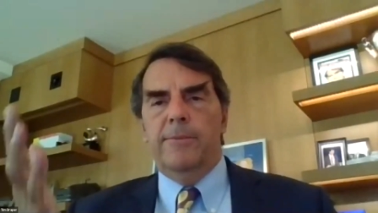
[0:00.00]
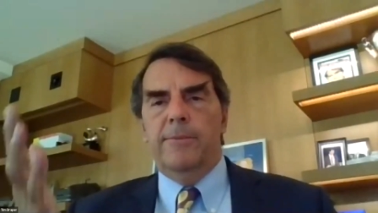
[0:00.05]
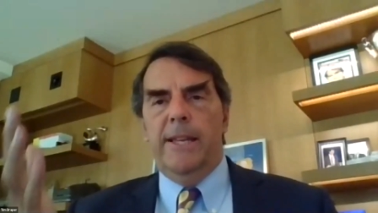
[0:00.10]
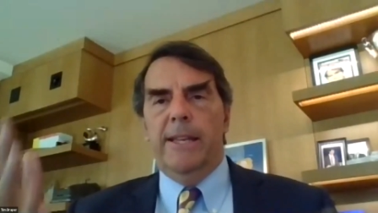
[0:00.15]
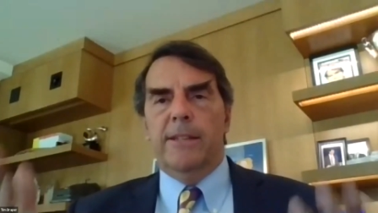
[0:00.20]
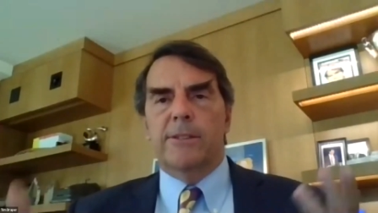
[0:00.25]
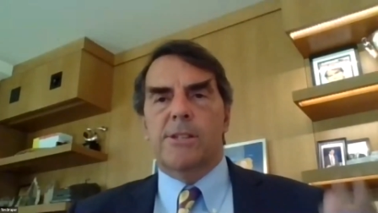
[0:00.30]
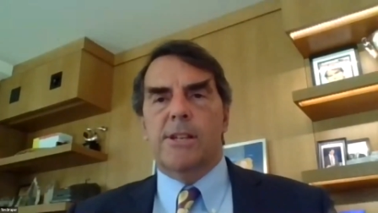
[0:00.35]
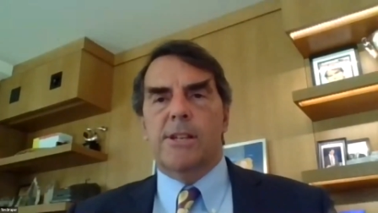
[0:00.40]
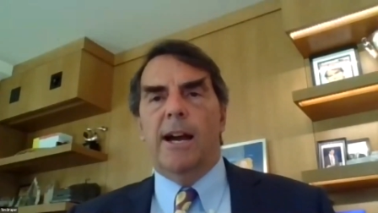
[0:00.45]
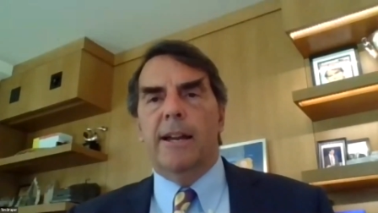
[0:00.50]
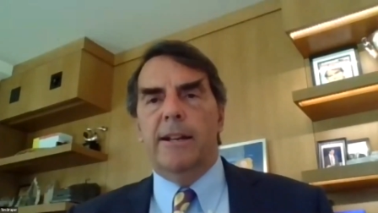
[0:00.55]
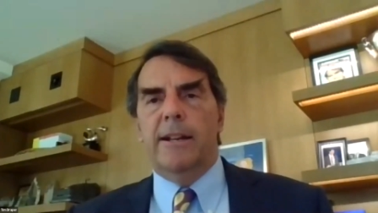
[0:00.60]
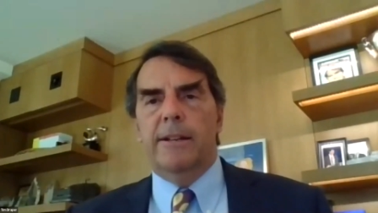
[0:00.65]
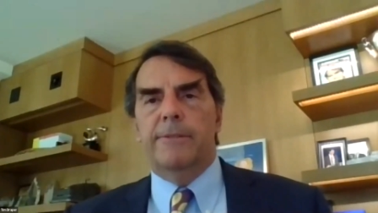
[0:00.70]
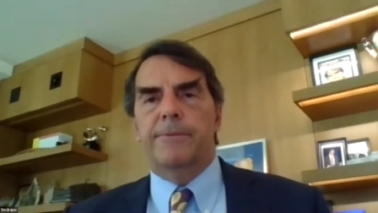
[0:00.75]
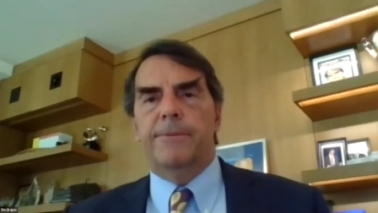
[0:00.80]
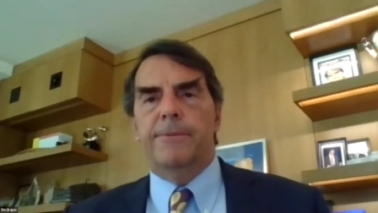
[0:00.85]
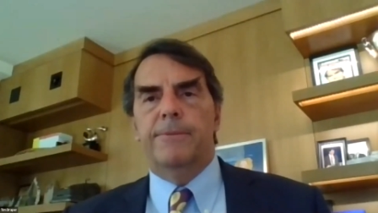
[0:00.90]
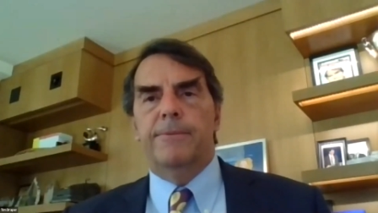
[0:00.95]
it's kind
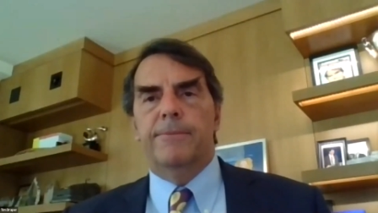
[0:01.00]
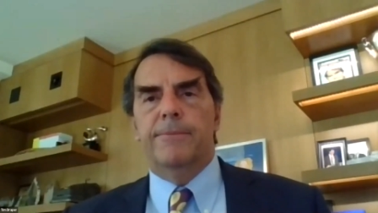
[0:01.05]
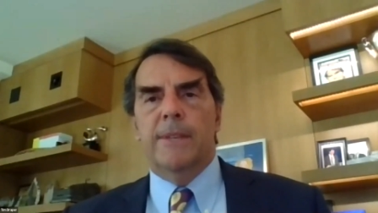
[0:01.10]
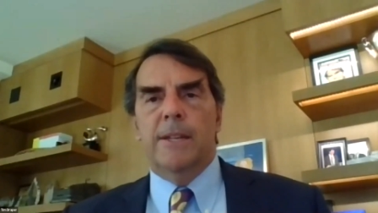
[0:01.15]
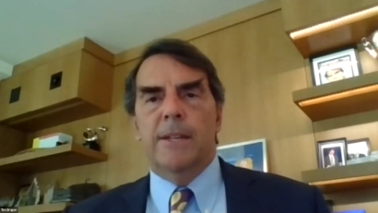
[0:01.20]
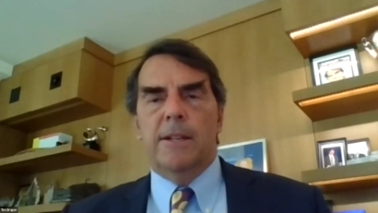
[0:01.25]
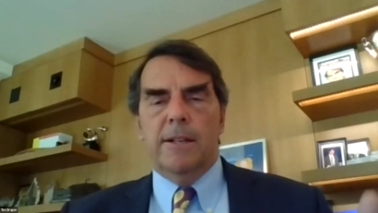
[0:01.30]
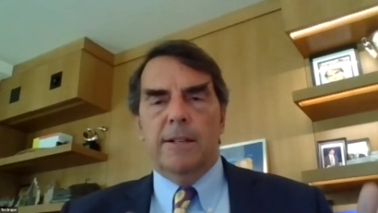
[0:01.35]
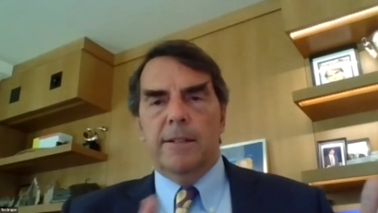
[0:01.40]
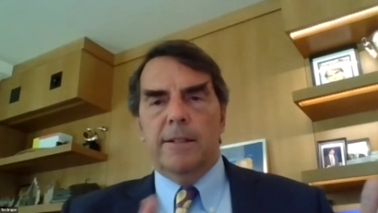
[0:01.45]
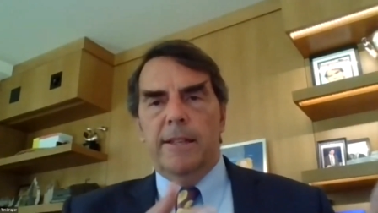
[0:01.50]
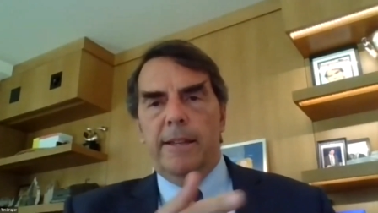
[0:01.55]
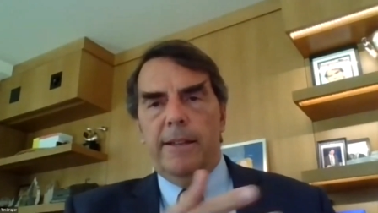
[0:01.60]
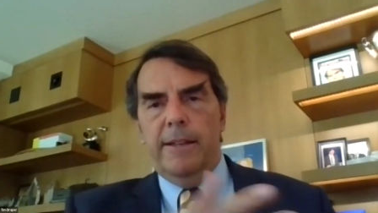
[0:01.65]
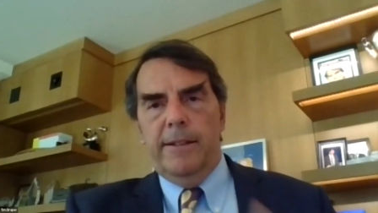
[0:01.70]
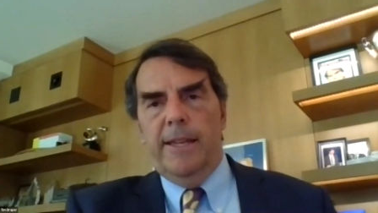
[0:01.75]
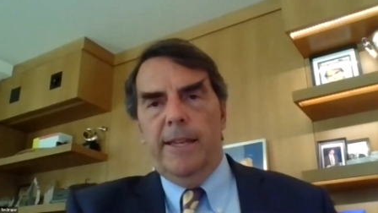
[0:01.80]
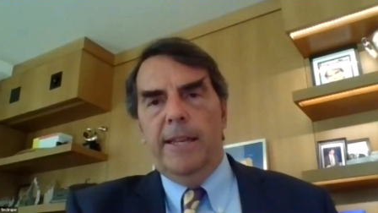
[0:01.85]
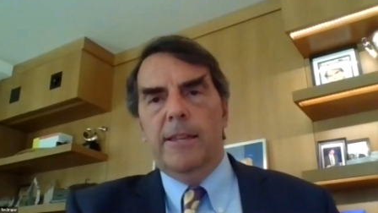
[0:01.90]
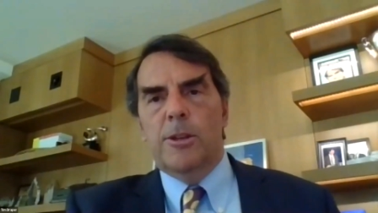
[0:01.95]
of
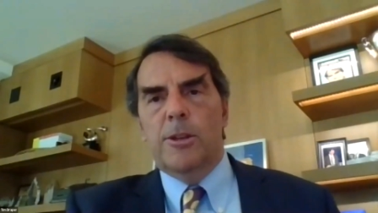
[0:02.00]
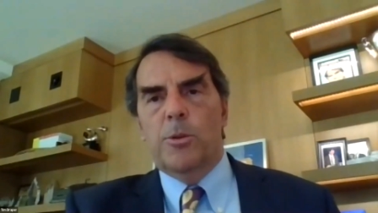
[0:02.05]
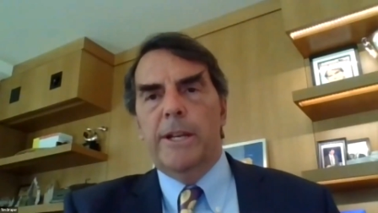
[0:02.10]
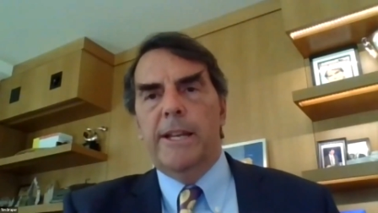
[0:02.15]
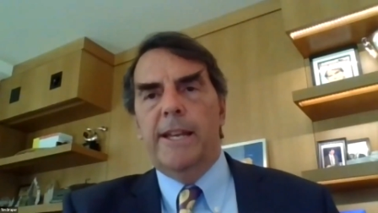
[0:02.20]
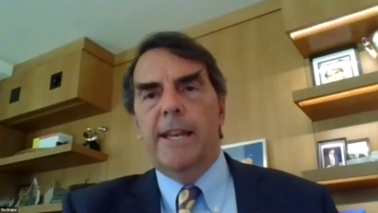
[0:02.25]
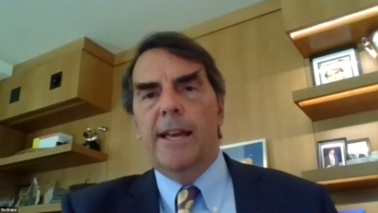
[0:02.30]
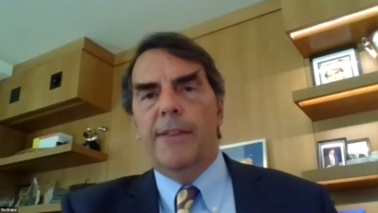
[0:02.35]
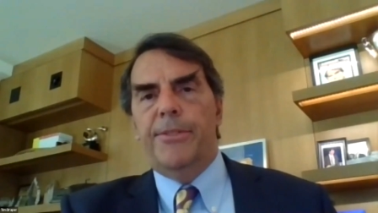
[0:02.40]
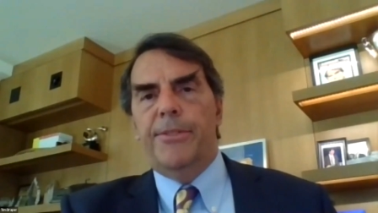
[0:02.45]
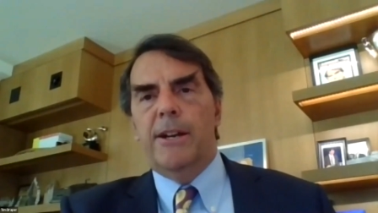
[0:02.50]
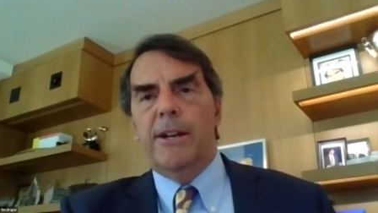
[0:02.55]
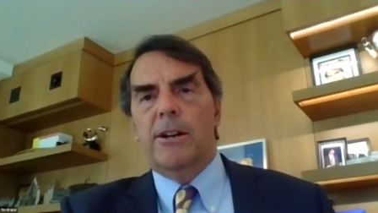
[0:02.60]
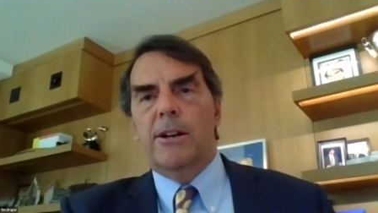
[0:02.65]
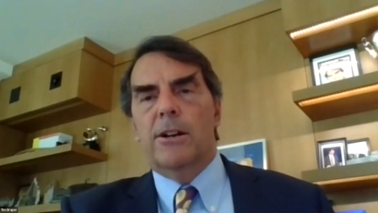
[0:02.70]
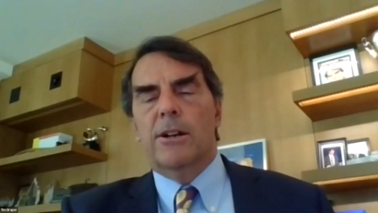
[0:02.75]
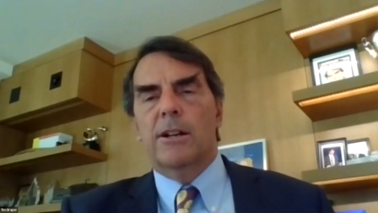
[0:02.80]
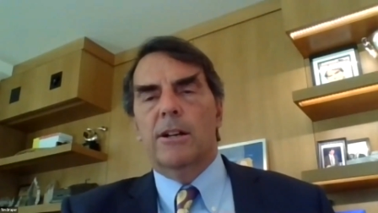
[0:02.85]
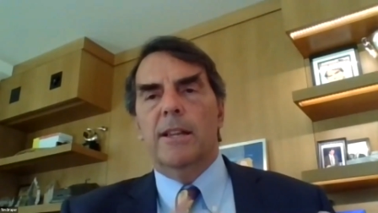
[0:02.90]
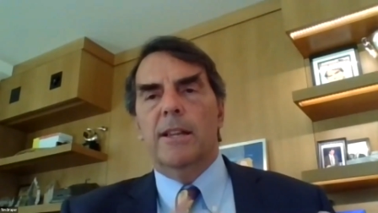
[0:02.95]
either we get there
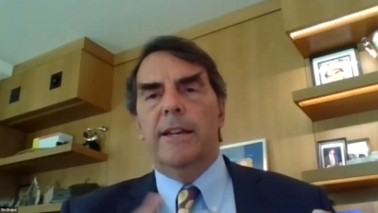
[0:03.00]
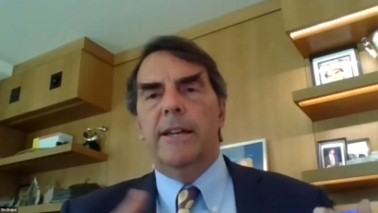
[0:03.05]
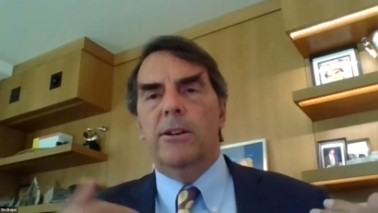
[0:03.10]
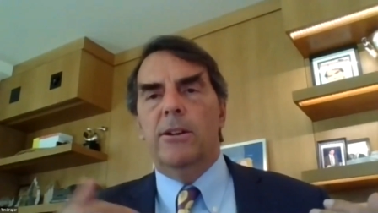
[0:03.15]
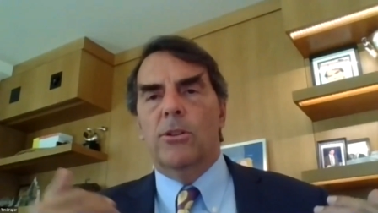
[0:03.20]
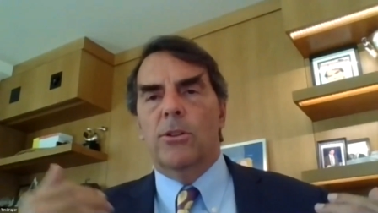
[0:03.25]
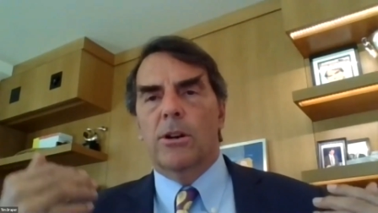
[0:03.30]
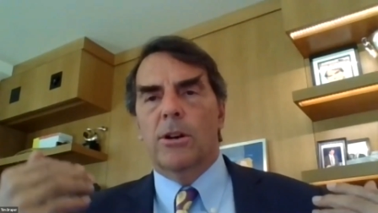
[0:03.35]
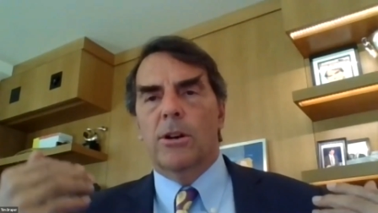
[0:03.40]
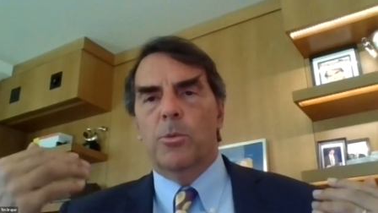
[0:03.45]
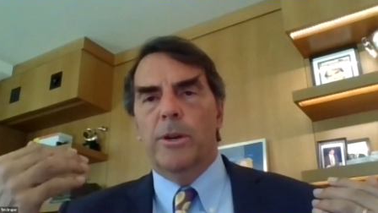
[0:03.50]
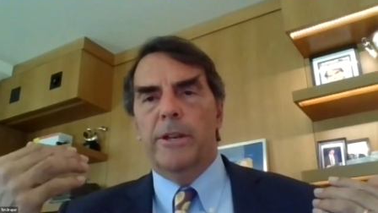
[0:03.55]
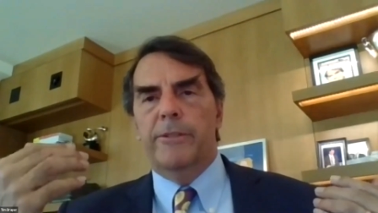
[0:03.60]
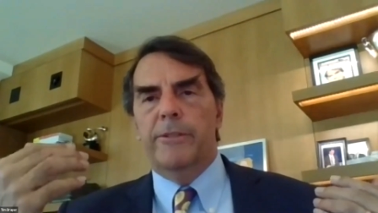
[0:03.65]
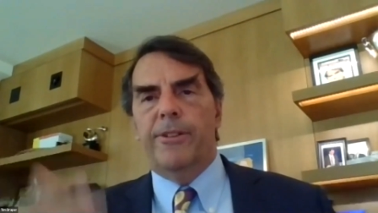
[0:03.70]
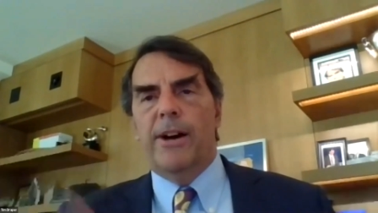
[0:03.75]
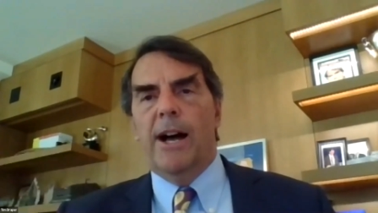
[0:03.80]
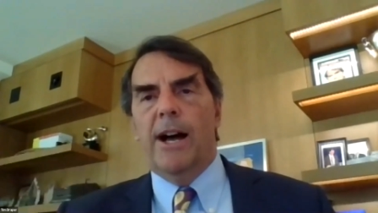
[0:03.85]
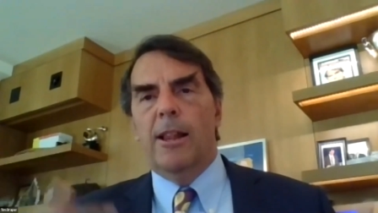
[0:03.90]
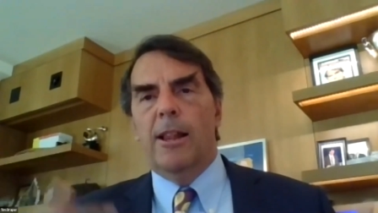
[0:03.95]
early or we
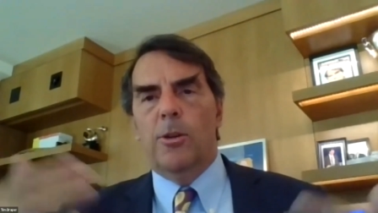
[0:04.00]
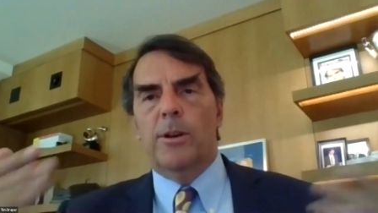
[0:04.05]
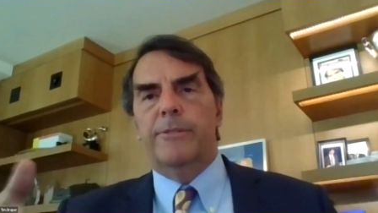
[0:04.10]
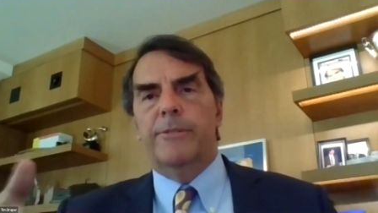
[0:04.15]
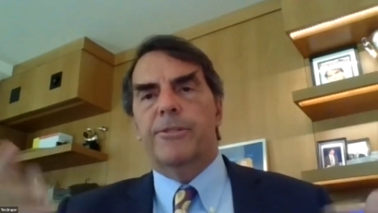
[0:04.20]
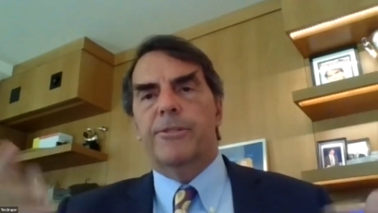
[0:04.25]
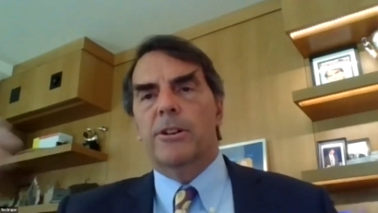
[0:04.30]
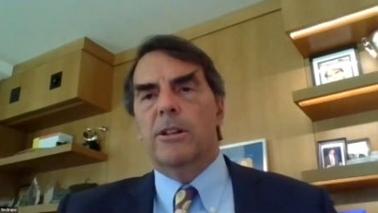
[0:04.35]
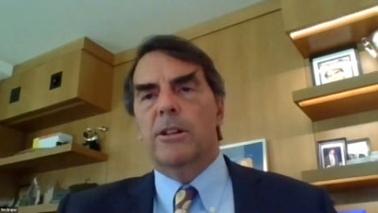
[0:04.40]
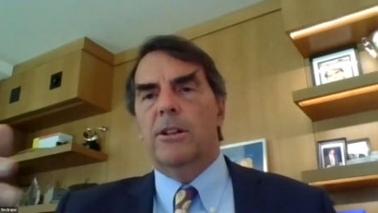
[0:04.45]
follow it for a